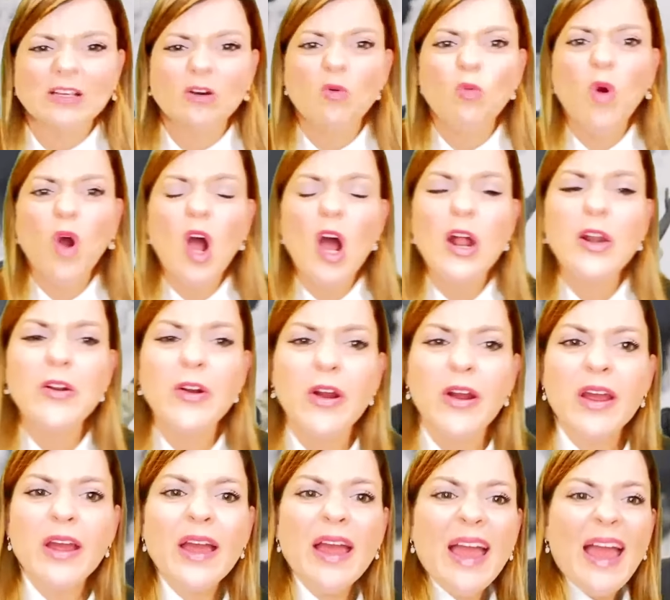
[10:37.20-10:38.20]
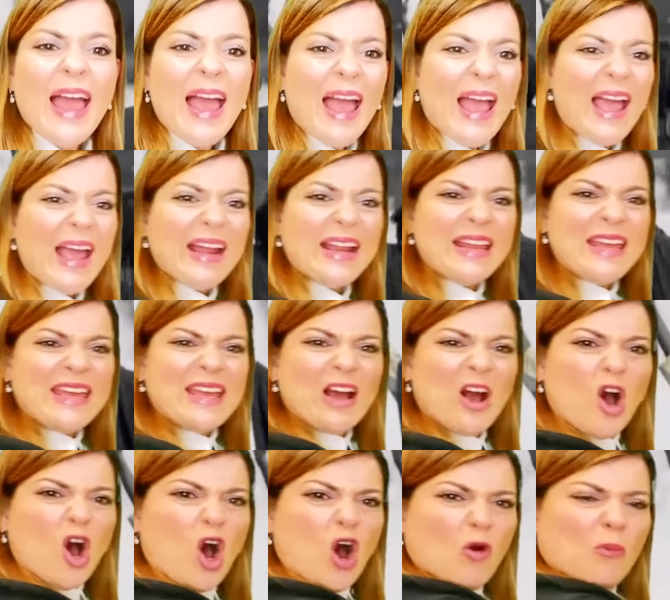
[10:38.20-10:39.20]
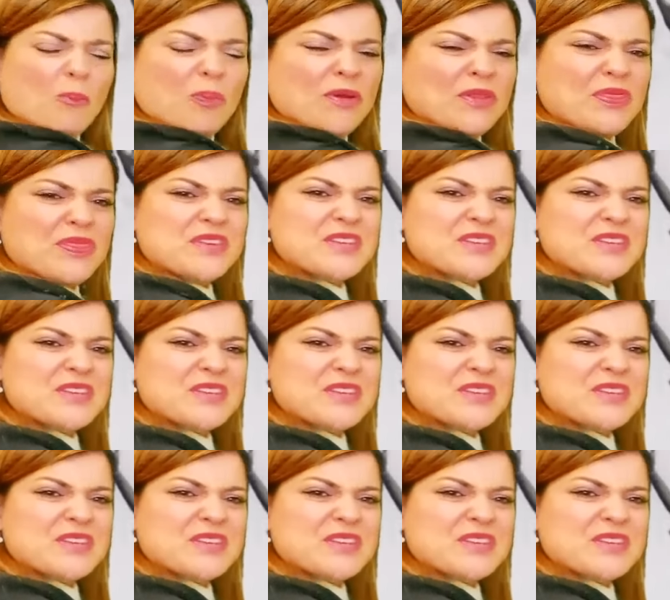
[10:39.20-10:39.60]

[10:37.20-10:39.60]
the water, and he opened